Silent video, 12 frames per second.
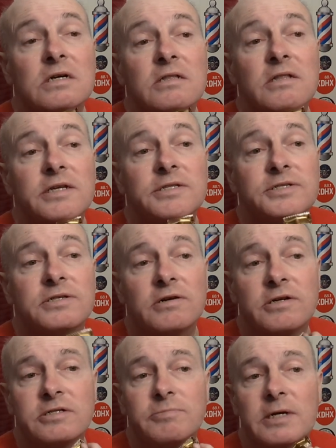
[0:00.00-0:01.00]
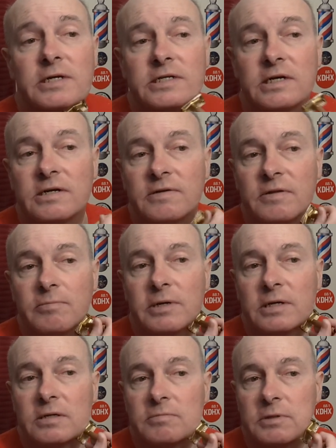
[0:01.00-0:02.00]
I laid Sarge back down on the
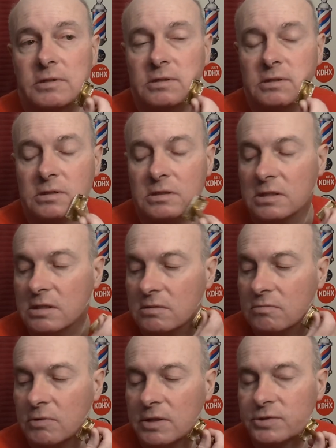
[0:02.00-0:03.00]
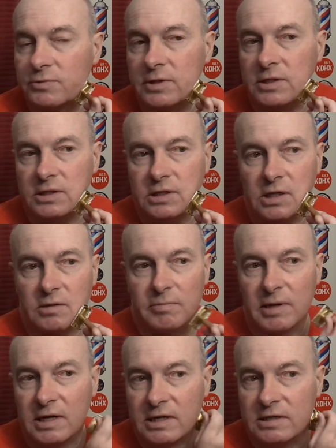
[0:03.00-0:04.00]
bed, but he was wanting to come
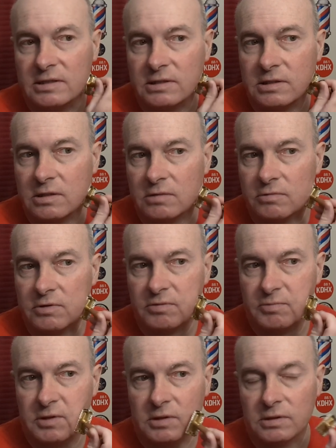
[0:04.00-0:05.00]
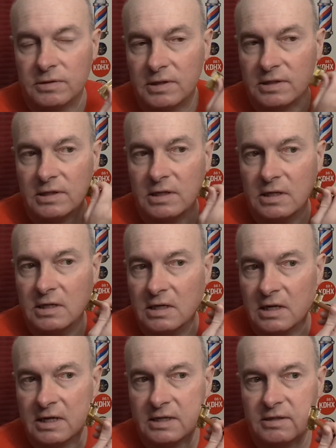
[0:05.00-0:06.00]
back in here with me, and then
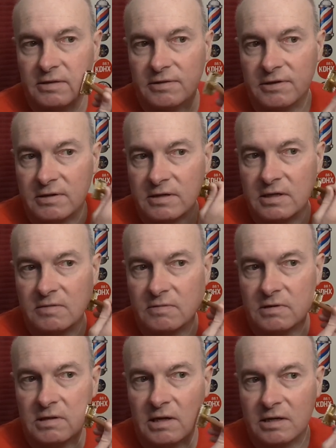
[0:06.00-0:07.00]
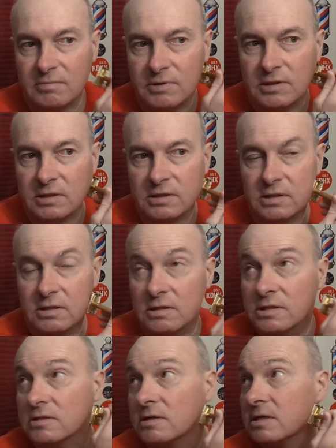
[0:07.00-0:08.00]
I didn't think he would like being in
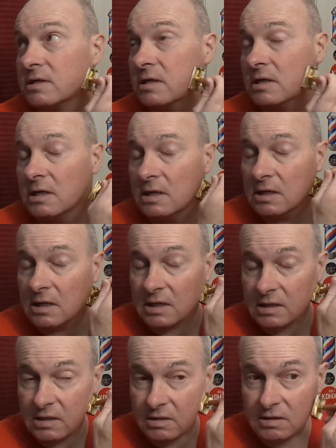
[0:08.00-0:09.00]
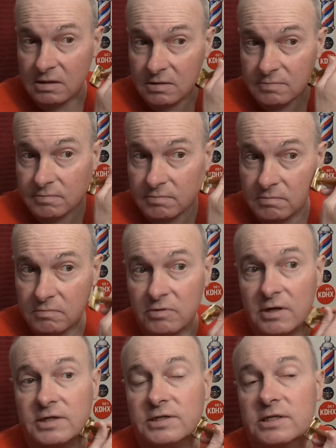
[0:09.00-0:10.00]
here, so I hear him,
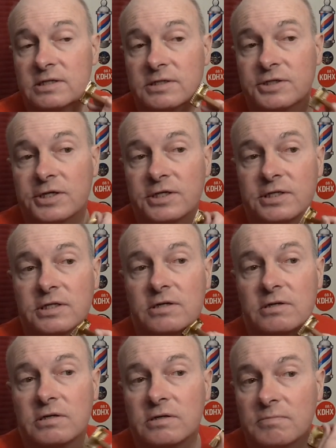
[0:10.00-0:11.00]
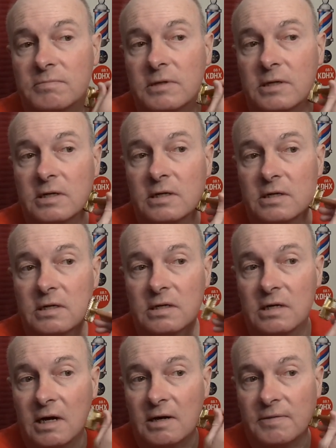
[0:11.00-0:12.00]
or I did just hear him,
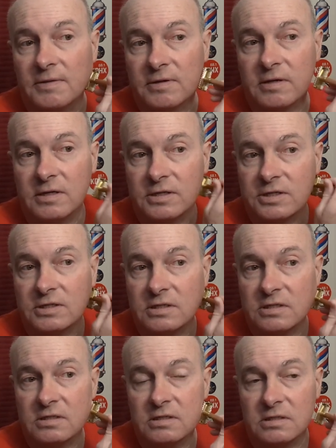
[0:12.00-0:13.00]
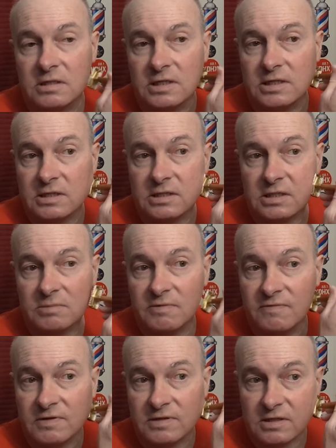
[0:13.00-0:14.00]
out in the kitchen eating some
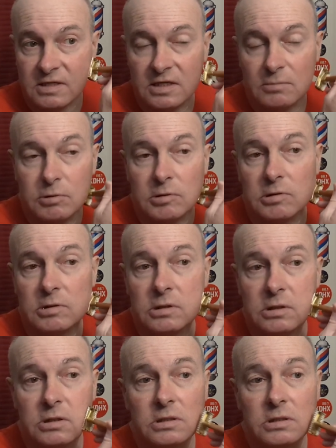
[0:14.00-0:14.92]
of his kibble,